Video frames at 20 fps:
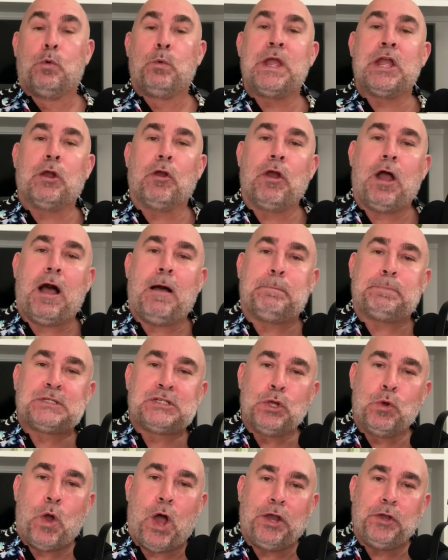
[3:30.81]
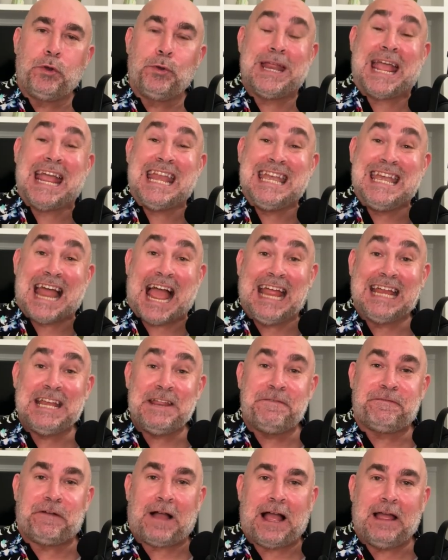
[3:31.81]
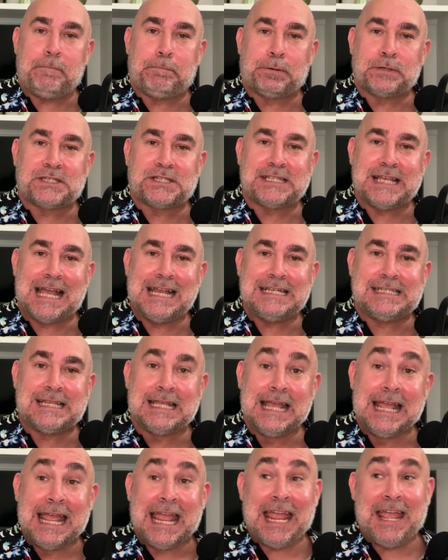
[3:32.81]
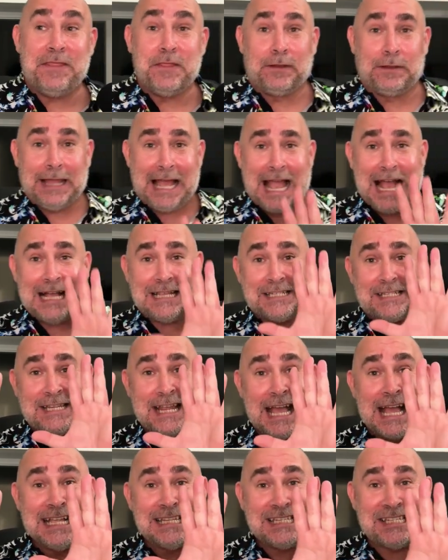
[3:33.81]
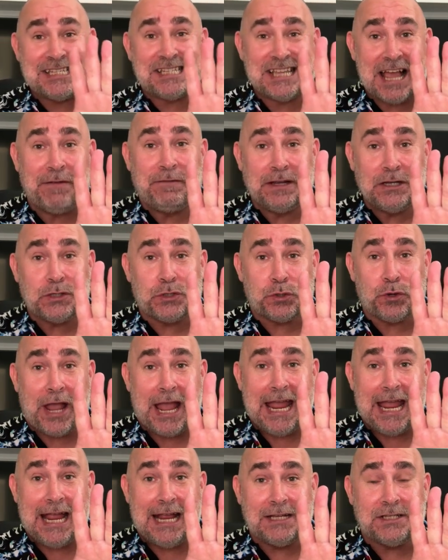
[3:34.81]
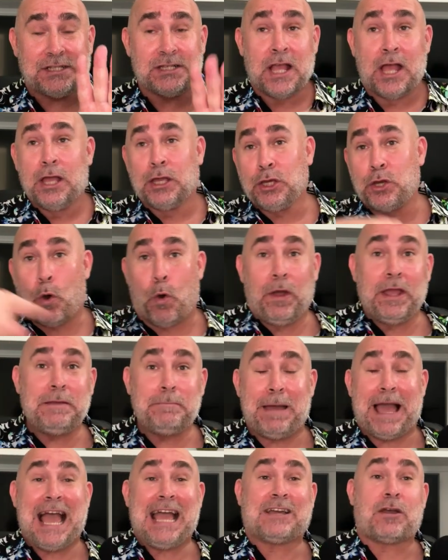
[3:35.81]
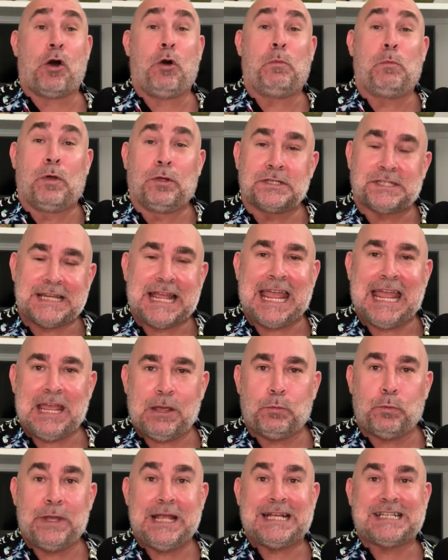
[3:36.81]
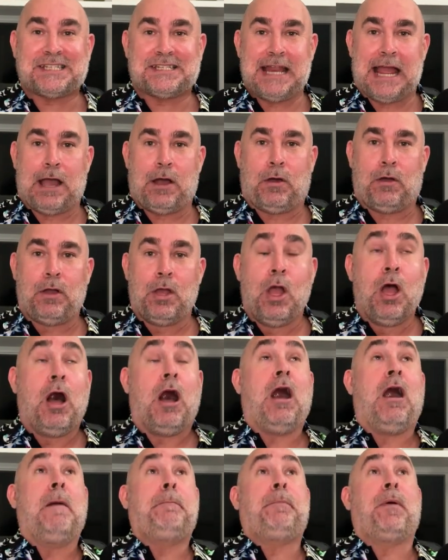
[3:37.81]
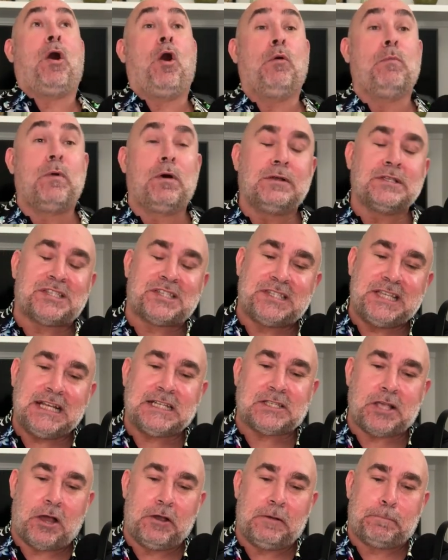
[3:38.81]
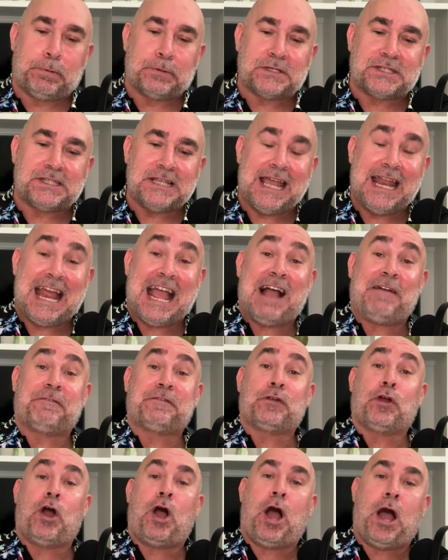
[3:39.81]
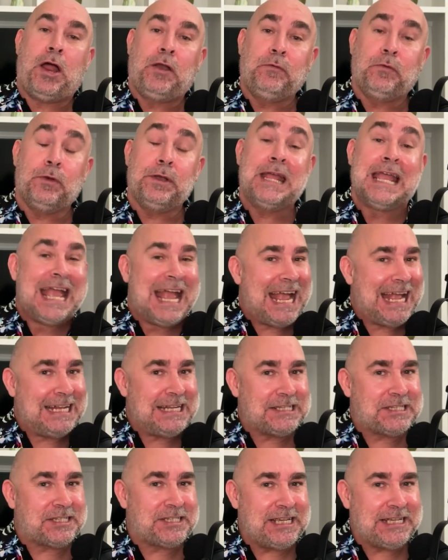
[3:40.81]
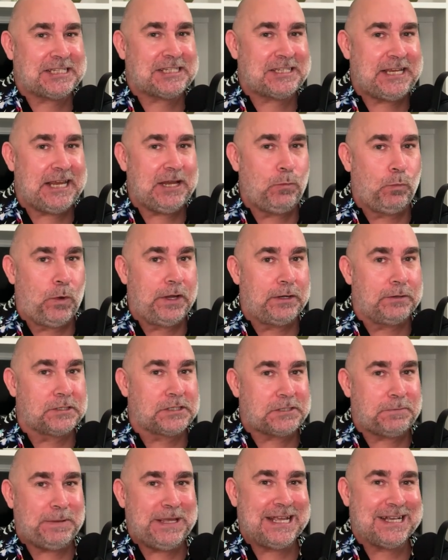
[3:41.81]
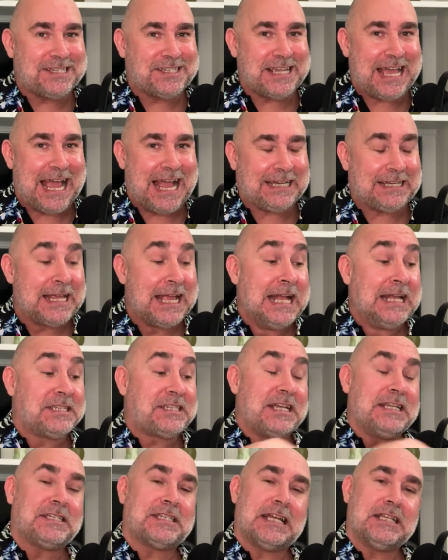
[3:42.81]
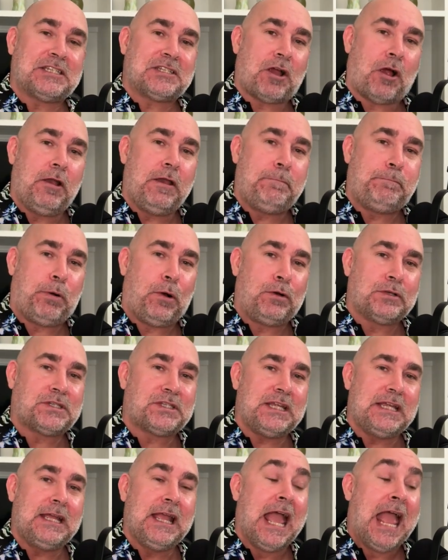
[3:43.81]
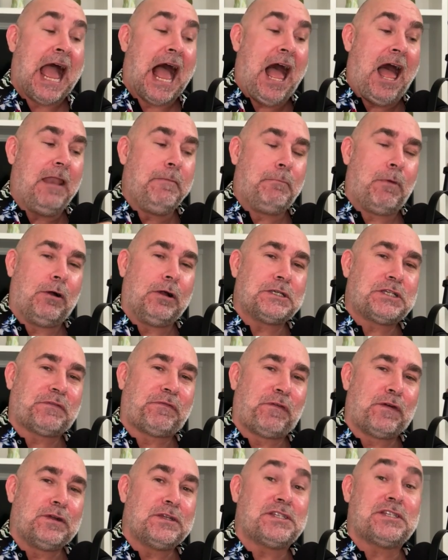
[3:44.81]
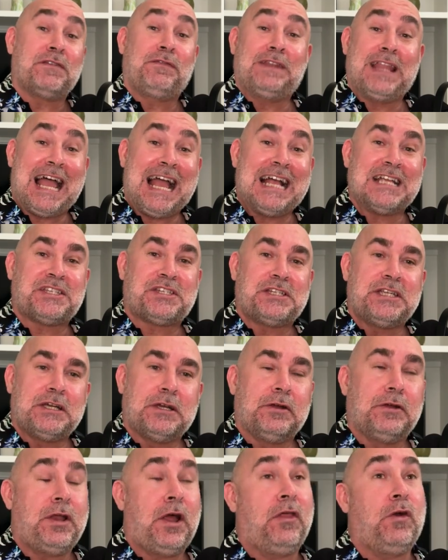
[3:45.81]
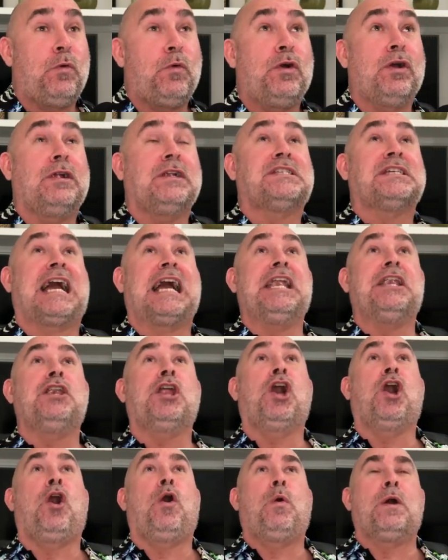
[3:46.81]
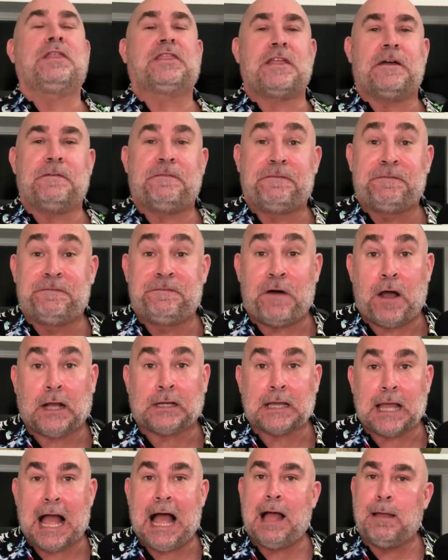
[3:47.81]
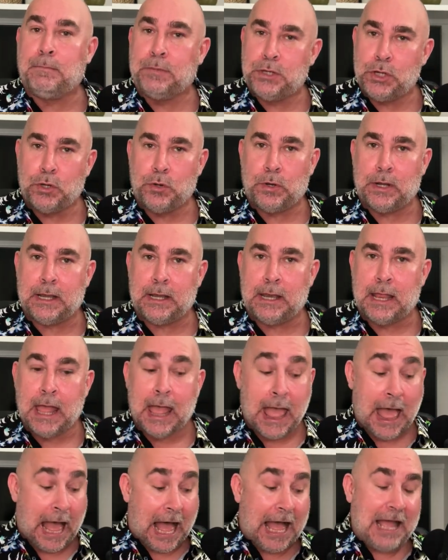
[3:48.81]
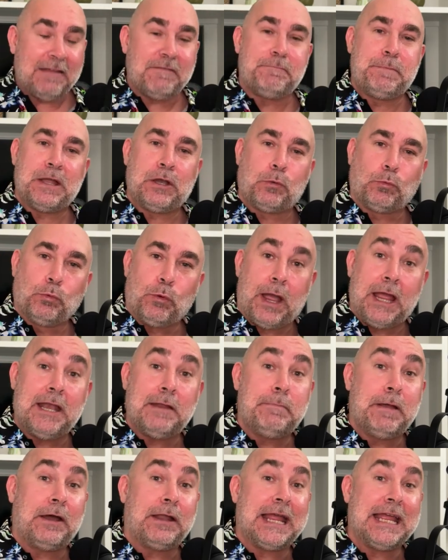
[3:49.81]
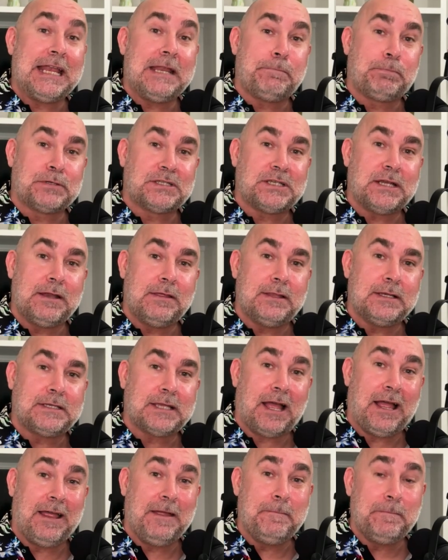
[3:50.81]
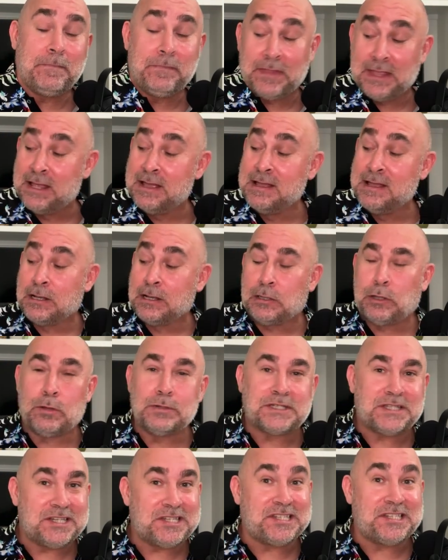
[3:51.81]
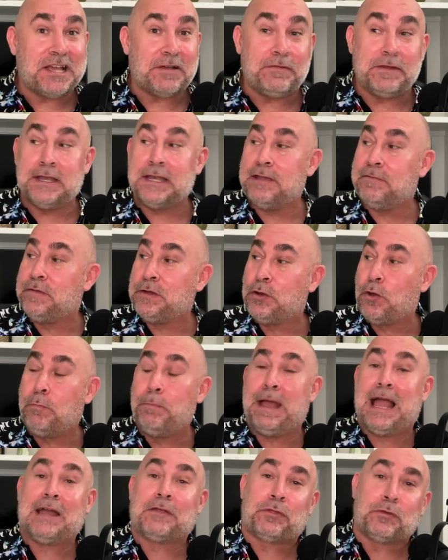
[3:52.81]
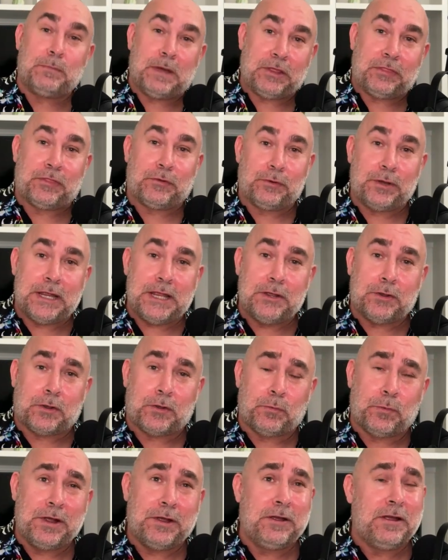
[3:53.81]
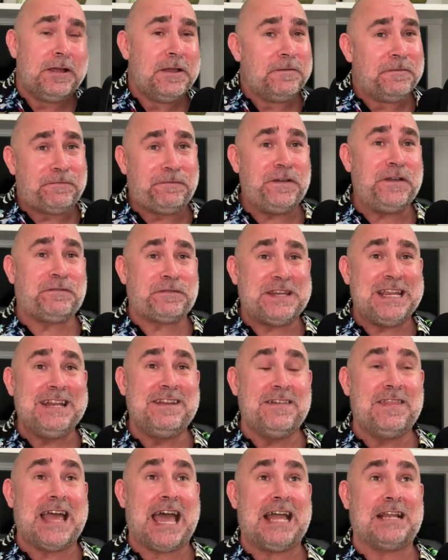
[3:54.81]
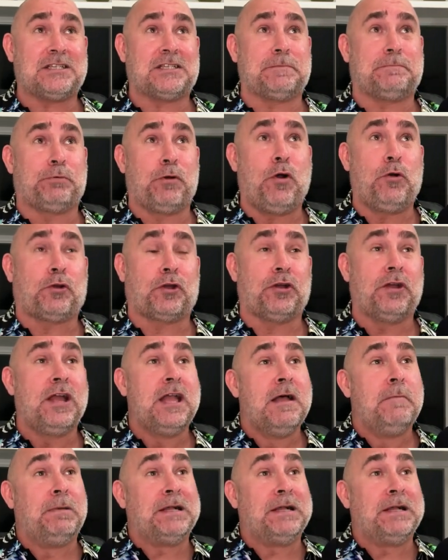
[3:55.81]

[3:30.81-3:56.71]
We are up 295% in the last 7 trades going back almost 8 weeks now, up almost 600% after 116 winners to be exact since I started posting on March 1st of last year. In other words, I know what the fuck I'm doing. I've been right about 80% of the time, close to 70 if you go back through my 30-year career, 15 of that as a broker.